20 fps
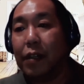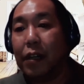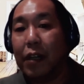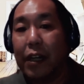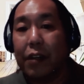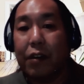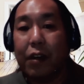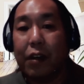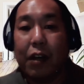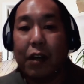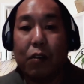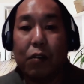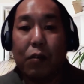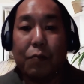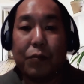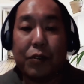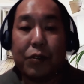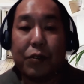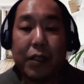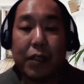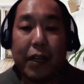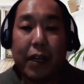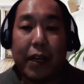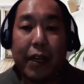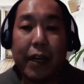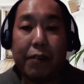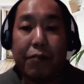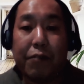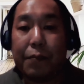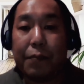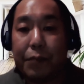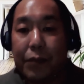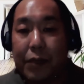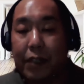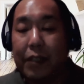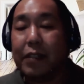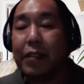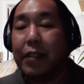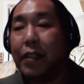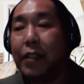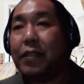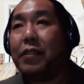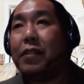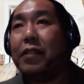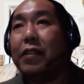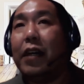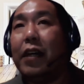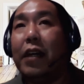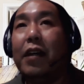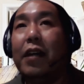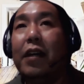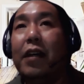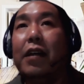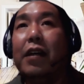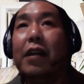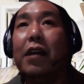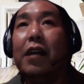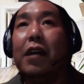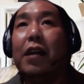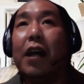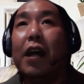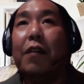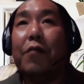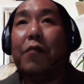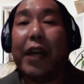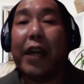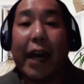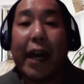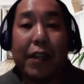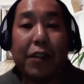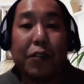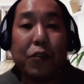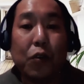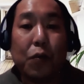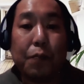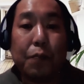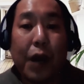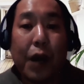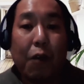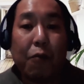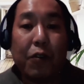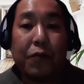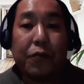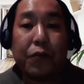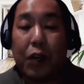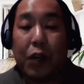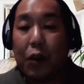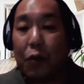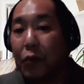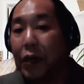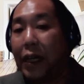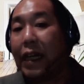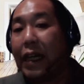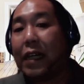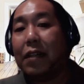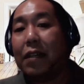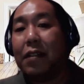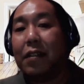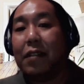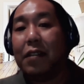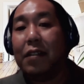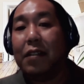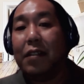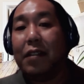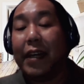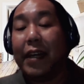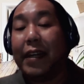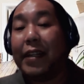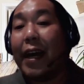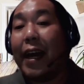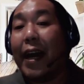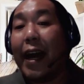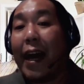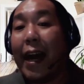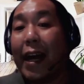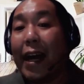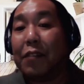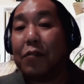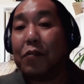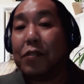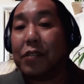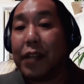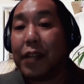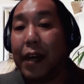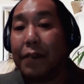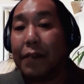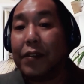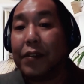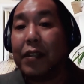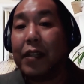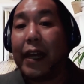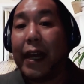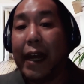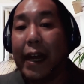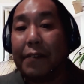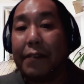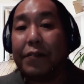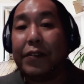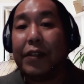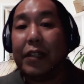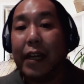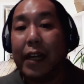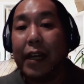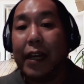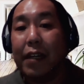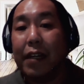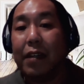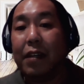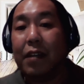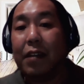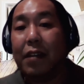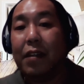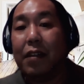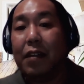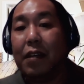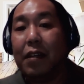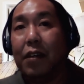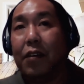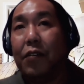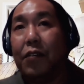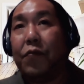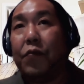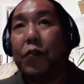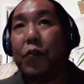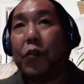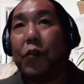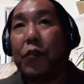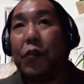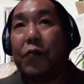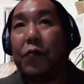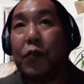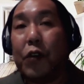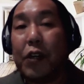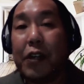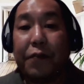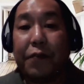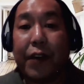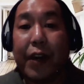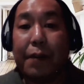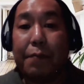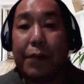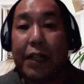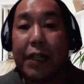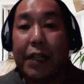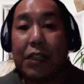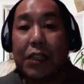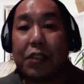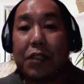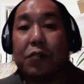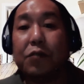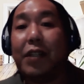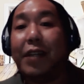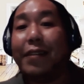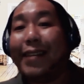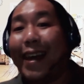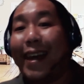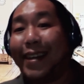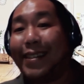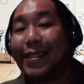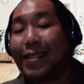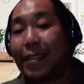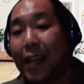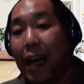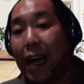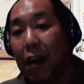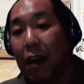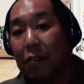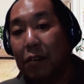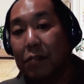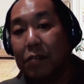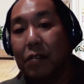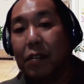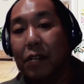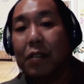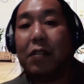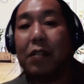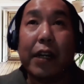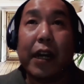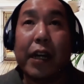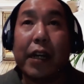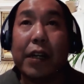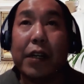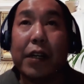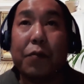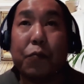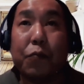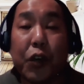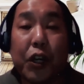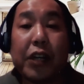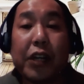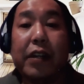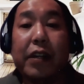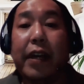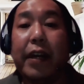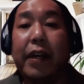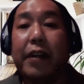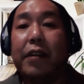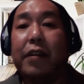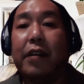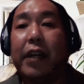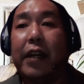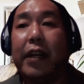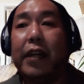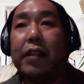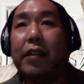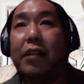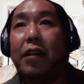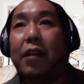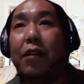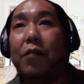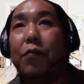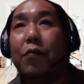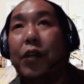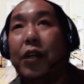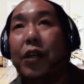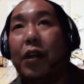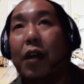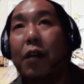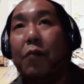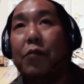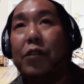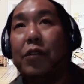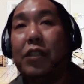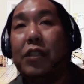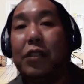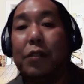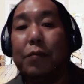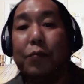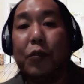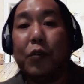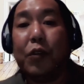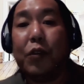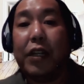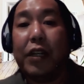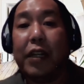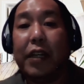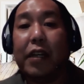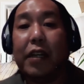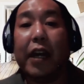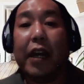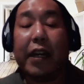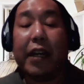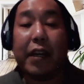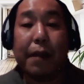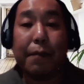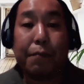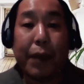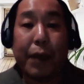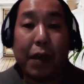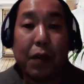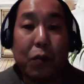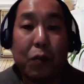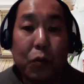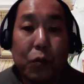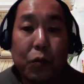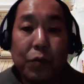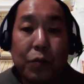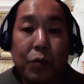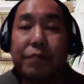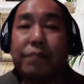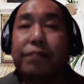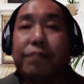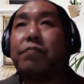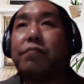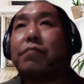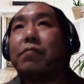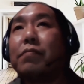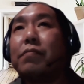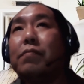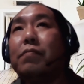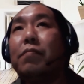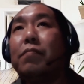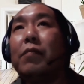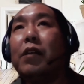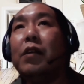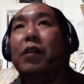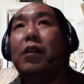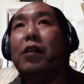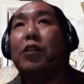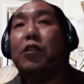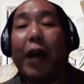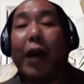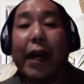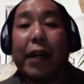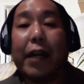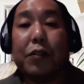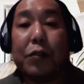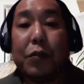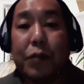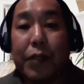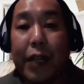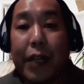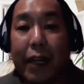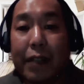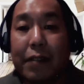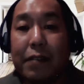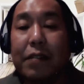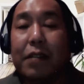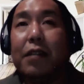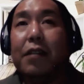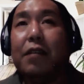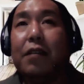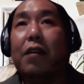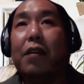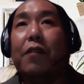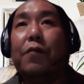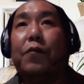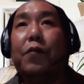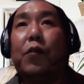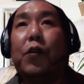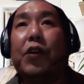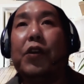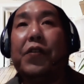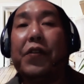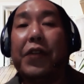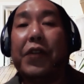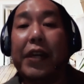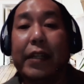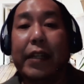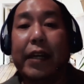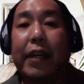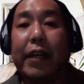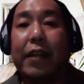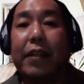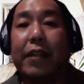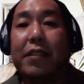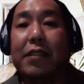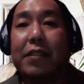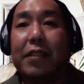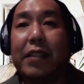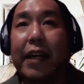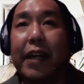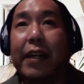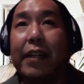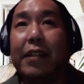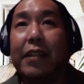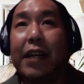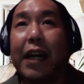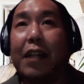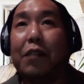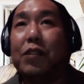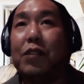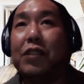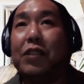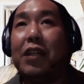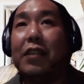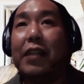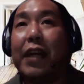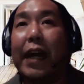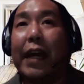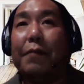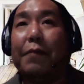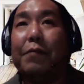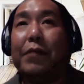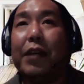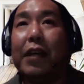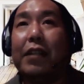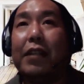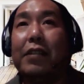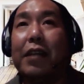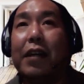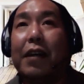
almost erupted, yes, okay, we had no power for a week, and I had to travel every day for 45 minutes to the next town. I work there, and wee hours in the morning, I come back home. So I had to do that for 3 days. Then that was a time that,